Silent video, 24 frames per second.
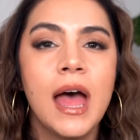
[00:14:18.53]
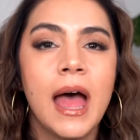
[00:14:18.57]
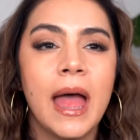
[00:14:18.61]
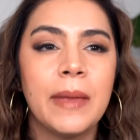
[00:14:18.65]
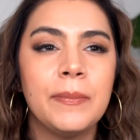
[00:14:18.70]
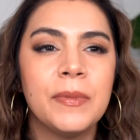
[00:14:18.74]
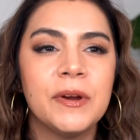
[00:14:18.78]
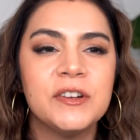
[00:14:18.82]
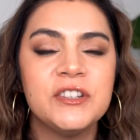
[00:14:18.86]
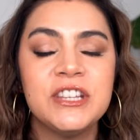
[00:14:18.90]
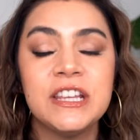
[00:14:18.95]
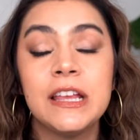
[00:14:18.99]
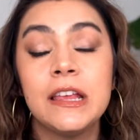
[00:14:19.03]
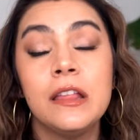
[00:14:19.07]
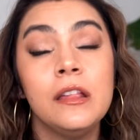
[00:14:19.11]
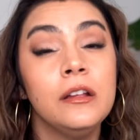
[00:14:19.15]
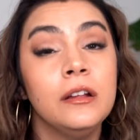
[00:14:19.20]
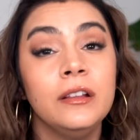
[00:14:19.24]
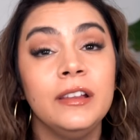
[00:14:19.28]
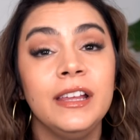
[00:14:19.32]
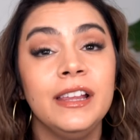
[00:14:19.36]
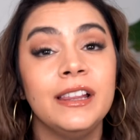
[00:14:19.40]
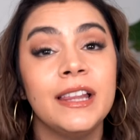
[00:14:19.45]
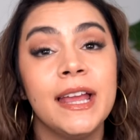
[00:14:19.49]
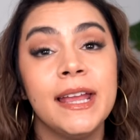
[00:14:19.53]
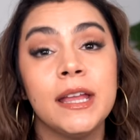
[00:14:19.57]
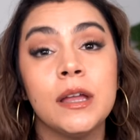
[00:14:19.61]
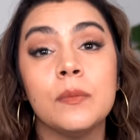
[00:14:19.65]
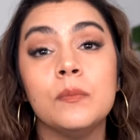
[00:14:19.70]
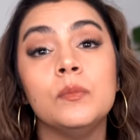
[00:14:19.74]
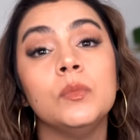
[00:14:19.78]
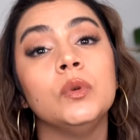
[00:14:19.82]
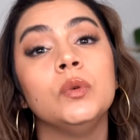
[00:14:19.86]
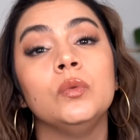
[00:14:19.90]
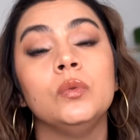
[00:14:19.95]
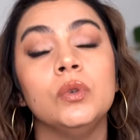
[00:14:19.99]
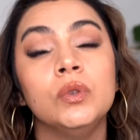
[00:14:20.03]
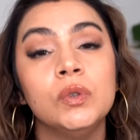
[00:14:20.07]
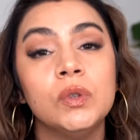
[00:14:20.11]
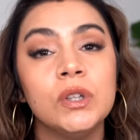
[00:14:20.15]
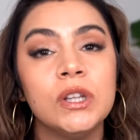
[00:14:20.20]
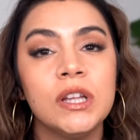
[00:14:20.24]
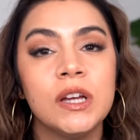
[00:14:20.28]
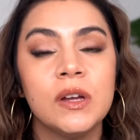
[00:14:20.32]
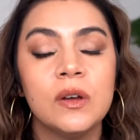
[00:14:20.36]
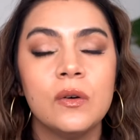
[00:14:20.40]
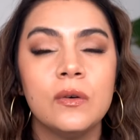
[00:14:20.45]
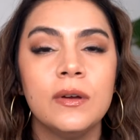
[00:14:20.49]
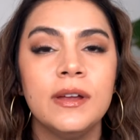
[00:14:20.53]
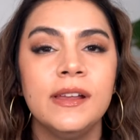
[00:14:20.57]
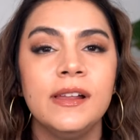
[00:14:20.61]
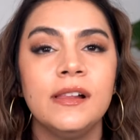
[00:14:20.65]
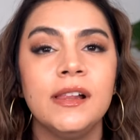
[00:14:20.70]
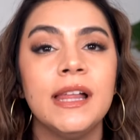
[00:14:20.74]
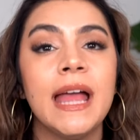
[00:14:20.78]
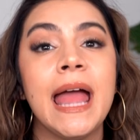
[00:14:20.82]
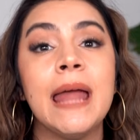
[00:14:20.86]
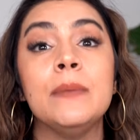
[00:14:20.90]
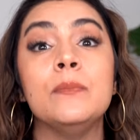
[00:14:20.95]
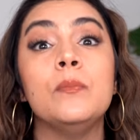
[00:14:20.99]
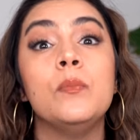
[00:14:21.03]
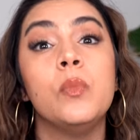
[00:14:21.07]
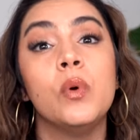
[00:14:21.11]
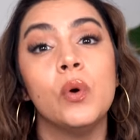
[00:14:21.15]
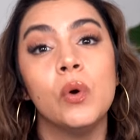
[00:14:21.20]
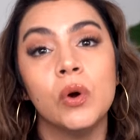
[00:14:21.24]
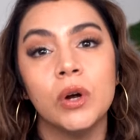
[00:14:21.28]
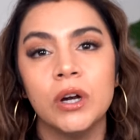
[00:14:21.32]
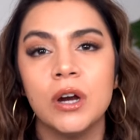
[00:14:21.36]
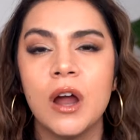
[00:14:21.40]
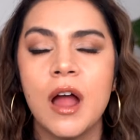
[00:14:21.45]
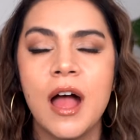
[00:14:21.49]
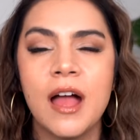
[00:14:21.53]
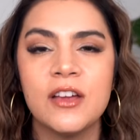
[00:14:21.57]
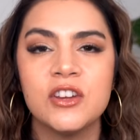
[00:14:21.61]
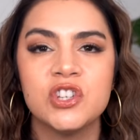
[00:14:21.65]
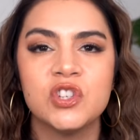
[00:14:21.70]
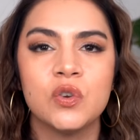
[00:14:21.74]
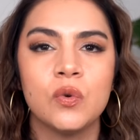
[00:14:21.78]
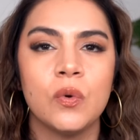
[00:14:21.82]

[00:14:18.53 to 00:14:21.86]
I particularly like marula oil and borage